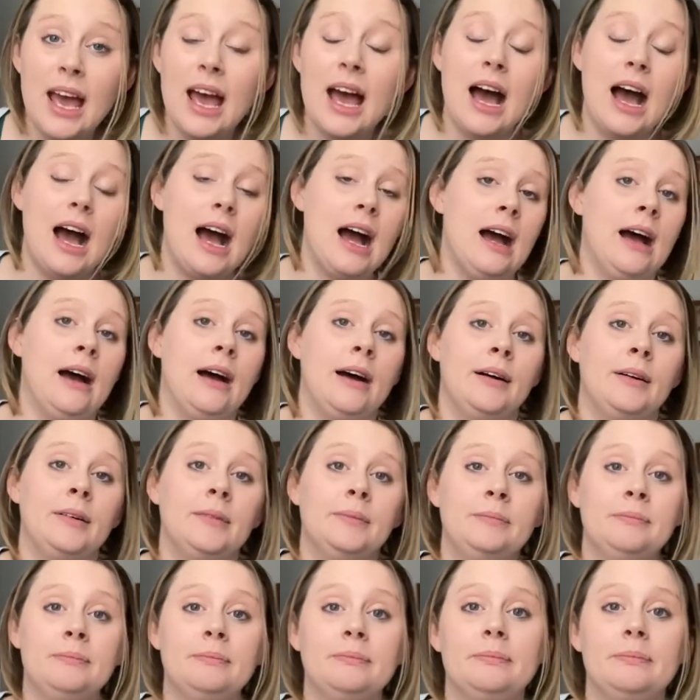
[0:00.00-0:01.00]

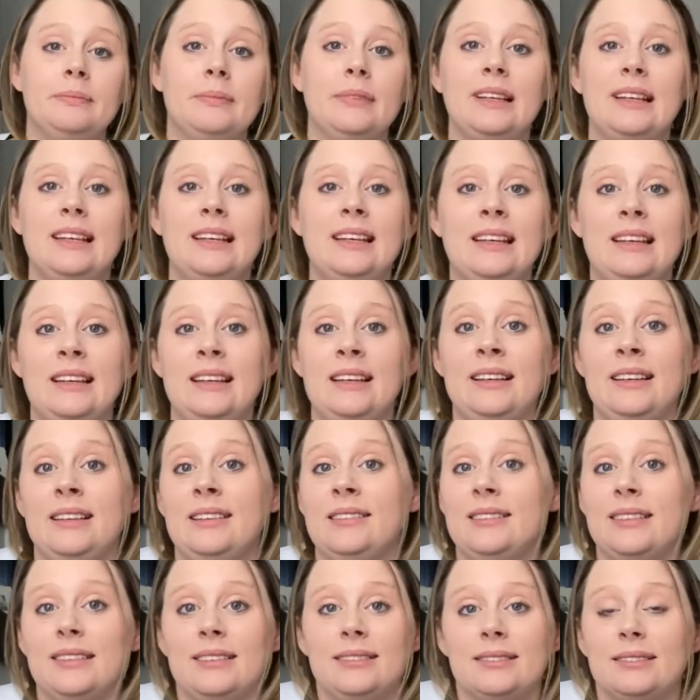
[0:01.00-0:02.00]
Um,
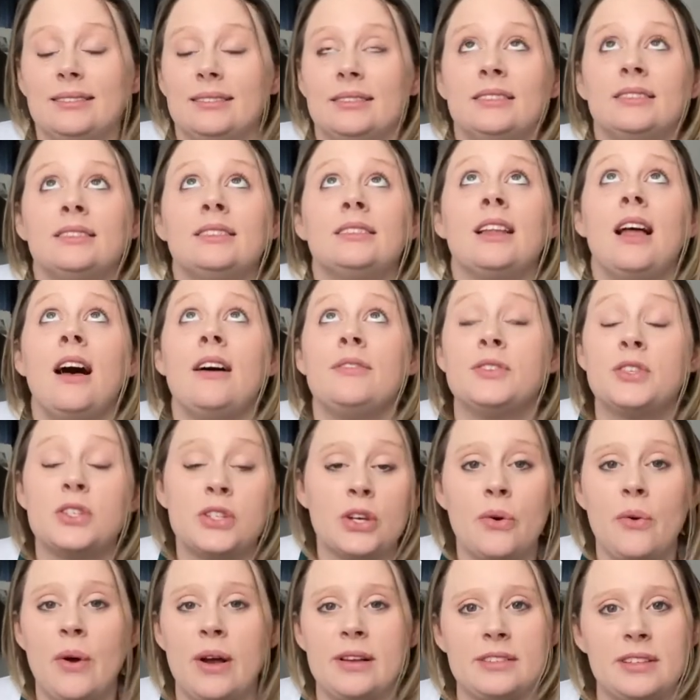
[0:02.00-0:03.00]
he loves to
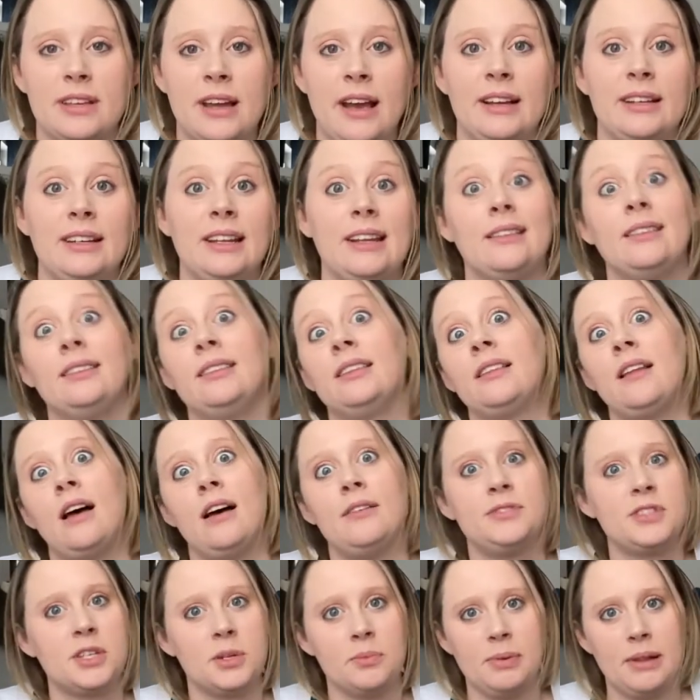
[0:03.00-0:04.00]
go outside and he
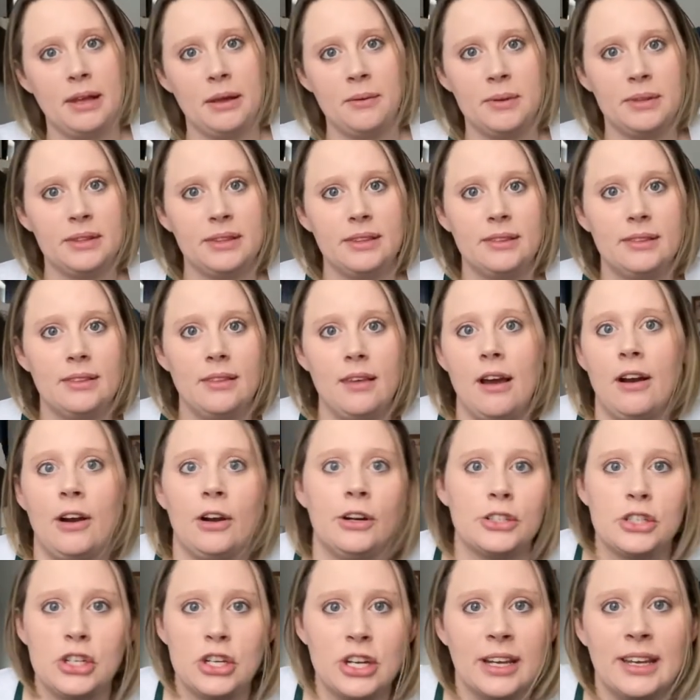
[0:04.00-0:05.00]
loves to play with
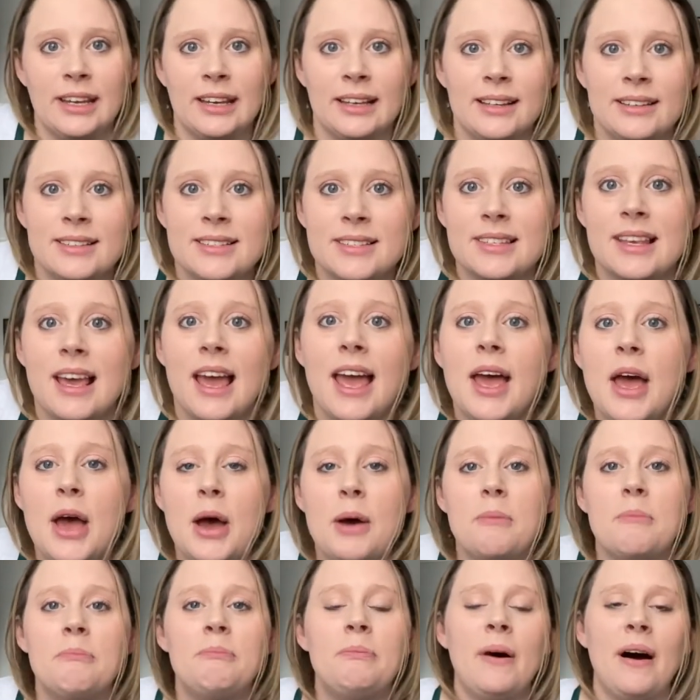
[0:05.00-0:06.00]
our chickens,
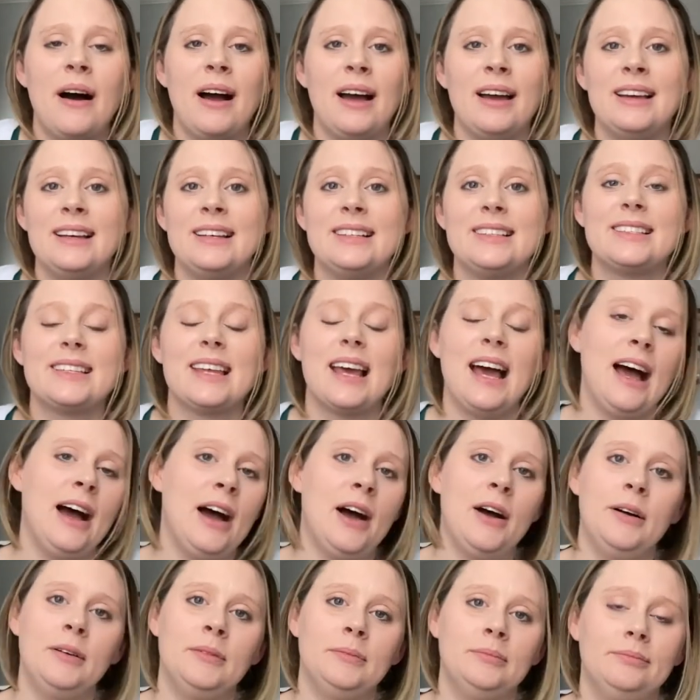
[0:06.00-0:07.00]
but
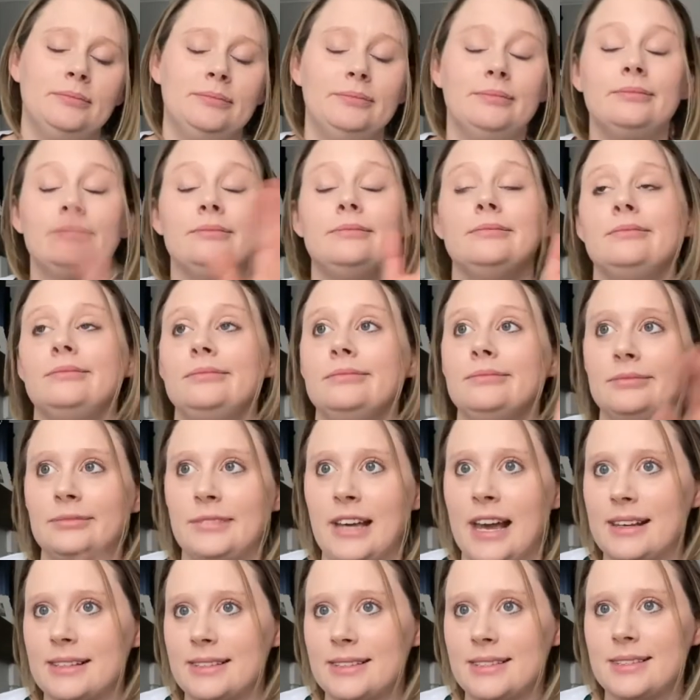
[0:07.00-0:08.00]
um,
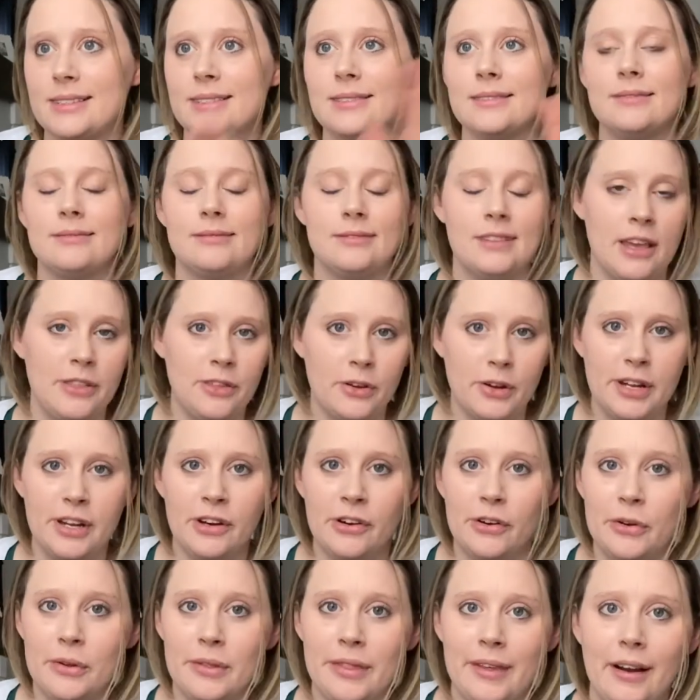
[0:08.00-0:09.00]
that's neither
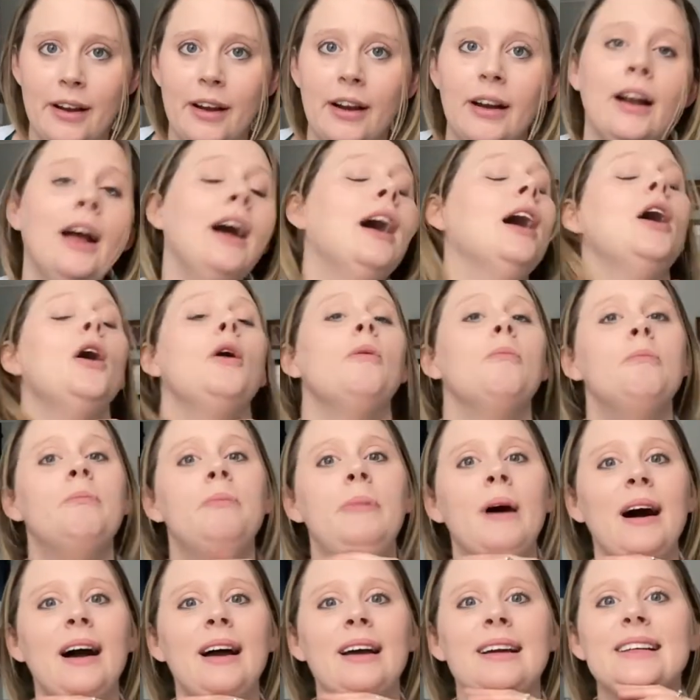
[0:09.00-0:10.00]
here nor there.
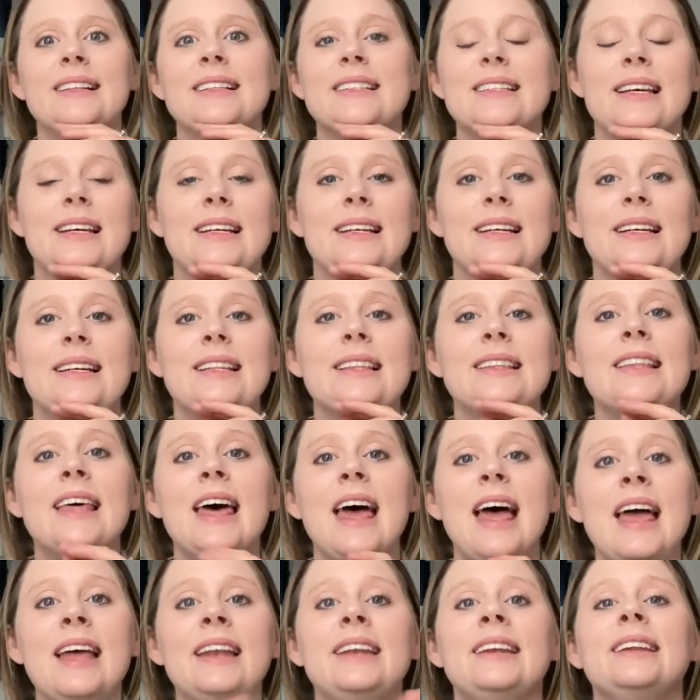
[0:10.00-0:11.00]
But
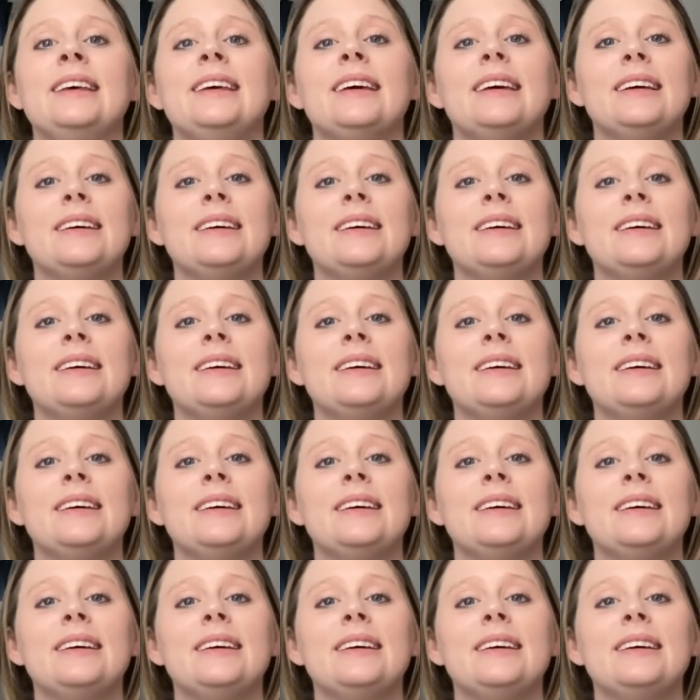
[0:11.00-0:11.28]
then